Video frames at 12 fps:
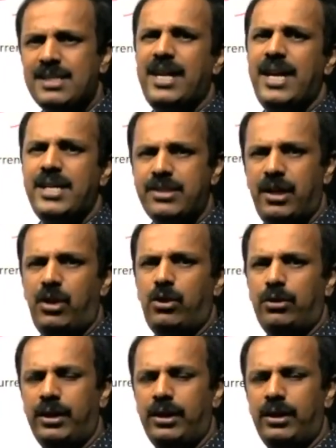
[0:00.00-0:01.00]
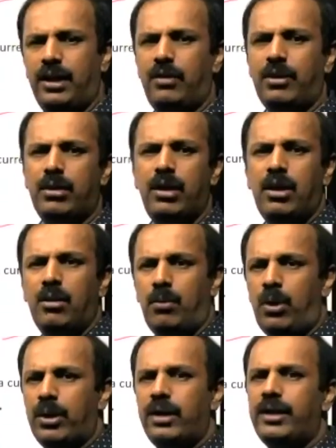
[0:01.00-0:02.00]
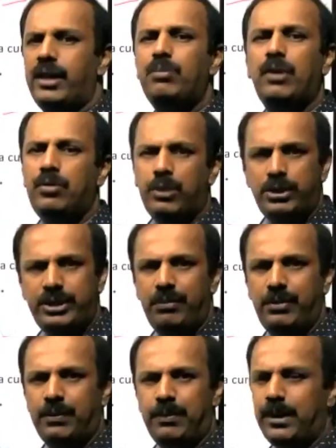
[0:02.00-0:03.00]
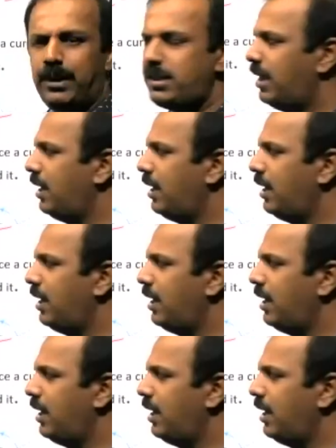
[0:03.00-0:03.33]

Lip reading: chance now in our modern type of question papers.